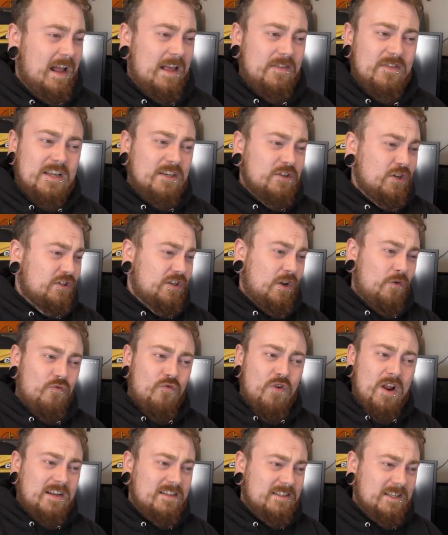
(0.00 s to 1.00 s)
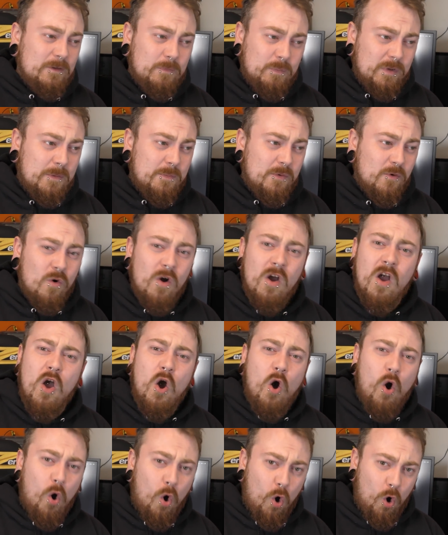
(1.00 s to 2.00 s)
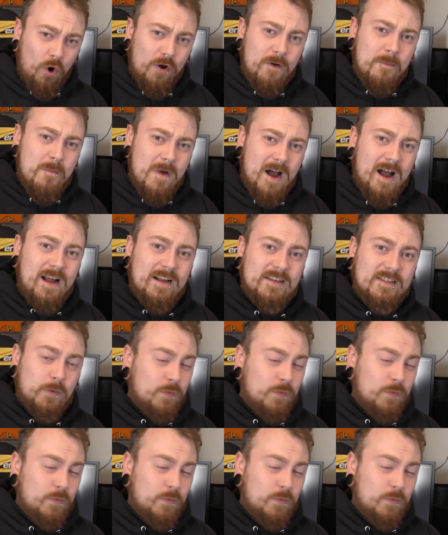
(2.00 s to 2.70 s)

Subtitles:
and they just arrested people en masse.